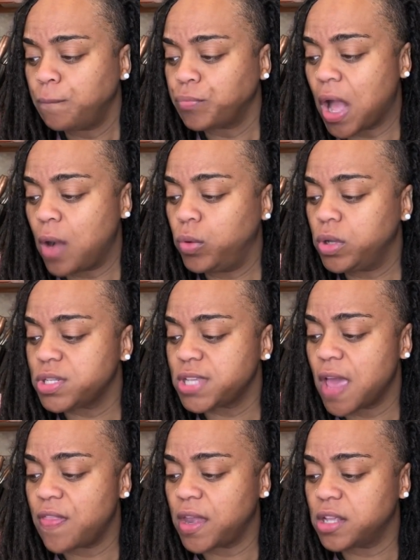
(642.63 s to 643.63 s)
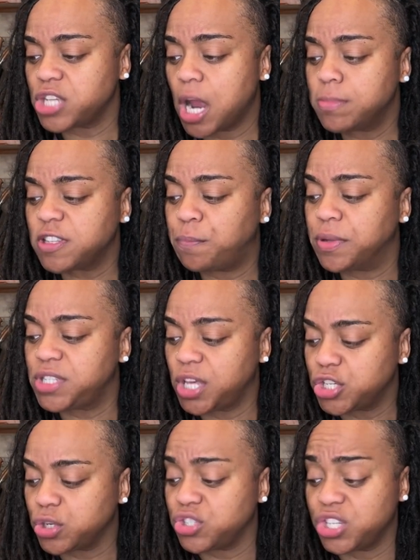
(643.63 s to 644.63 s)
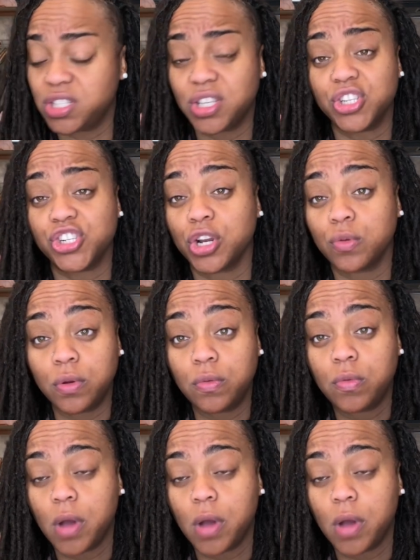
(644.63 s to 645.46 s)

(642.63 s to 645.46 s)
I will say that in terms of potential, just in general,